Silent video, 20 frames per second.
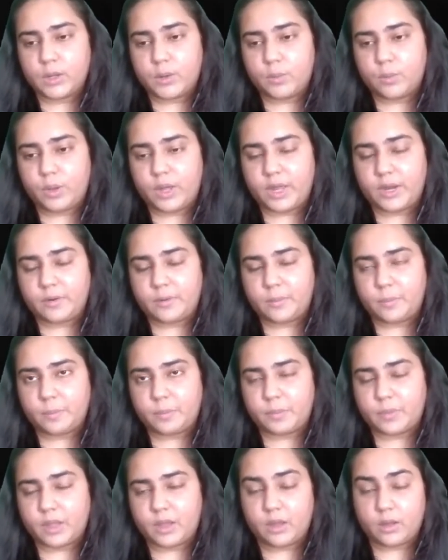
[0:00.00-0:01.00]
where
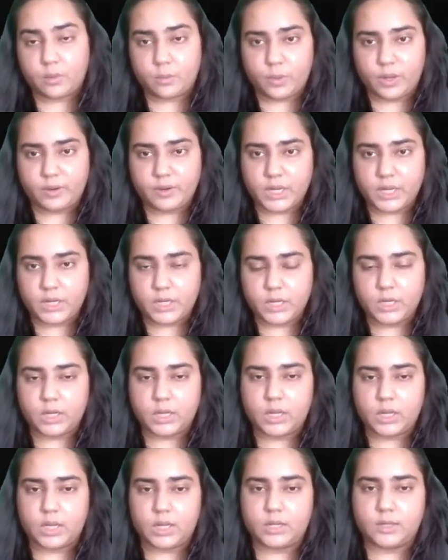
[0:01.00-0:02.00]
uh, wherein
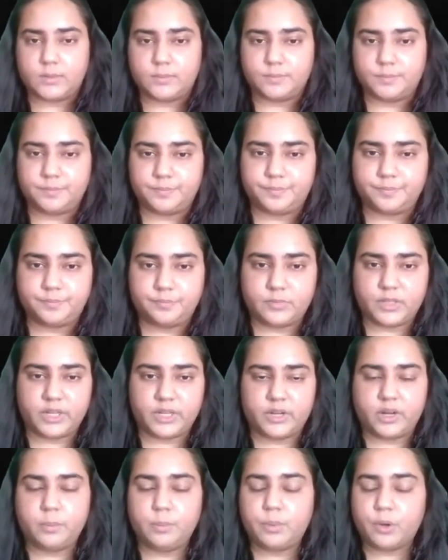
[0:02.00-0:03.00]
um,
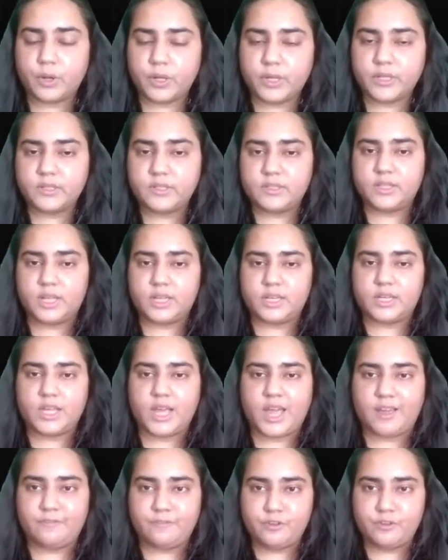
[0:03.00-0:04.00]
there are points that
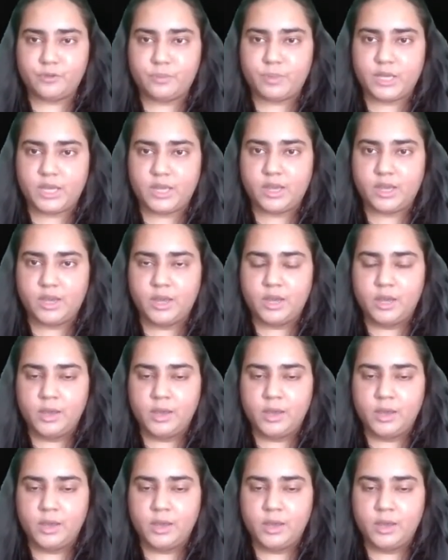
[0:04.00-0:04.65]
have to be